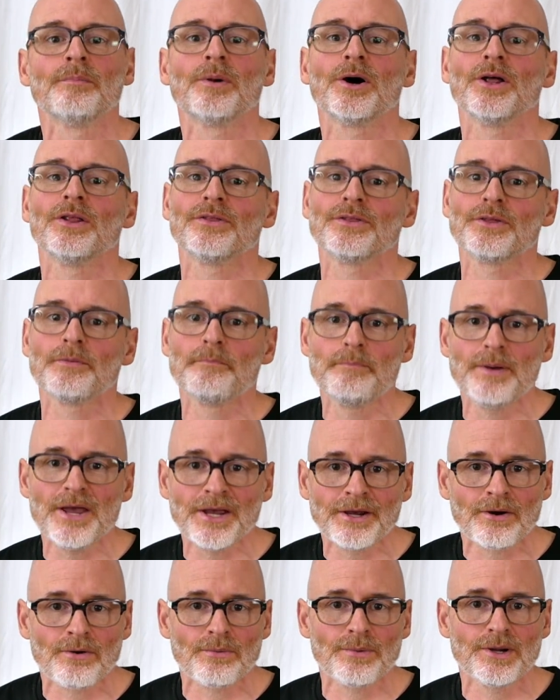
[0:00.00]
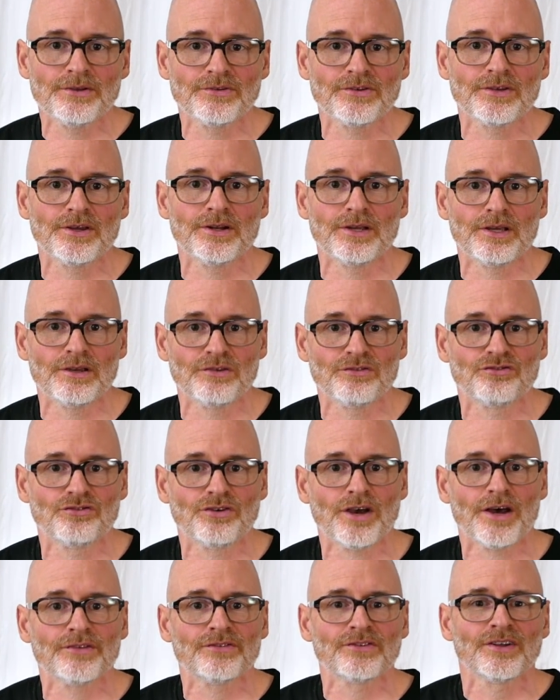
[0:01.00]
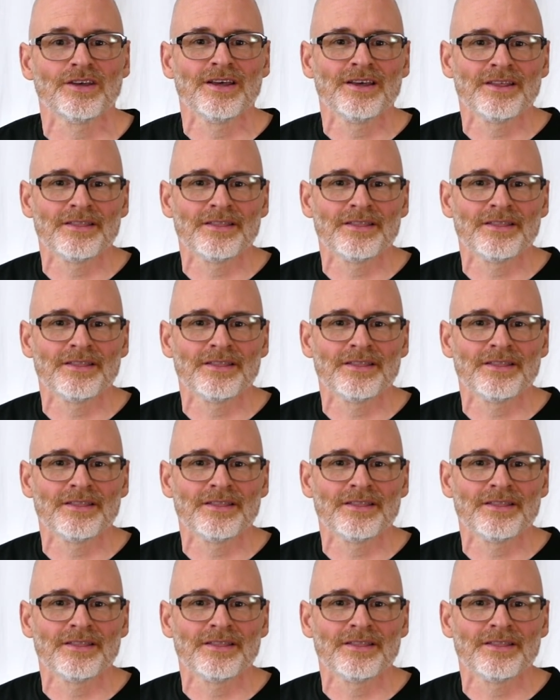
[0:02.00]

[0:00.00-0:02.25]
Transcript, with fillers: But the bigger reason is just